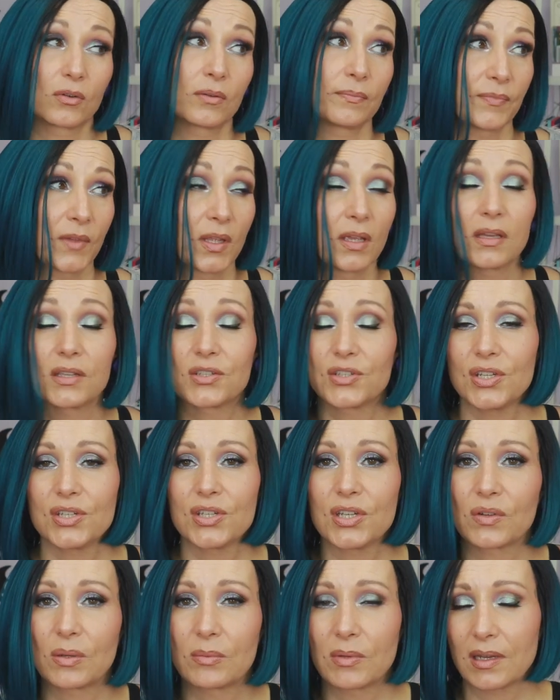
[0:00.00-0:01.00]
or a
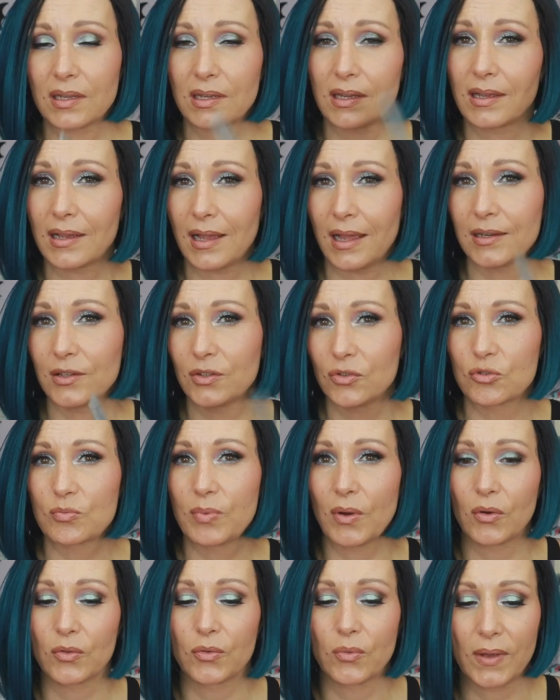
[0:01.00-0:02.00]
CC cream that I can kind of use
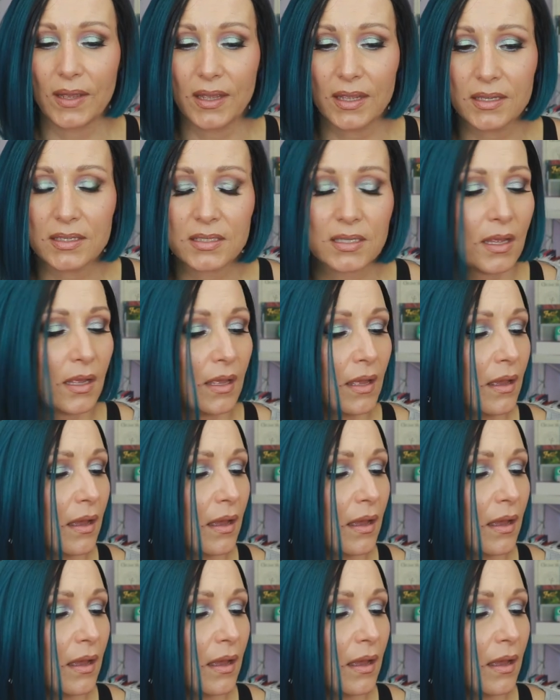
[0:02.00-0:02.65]
both ways.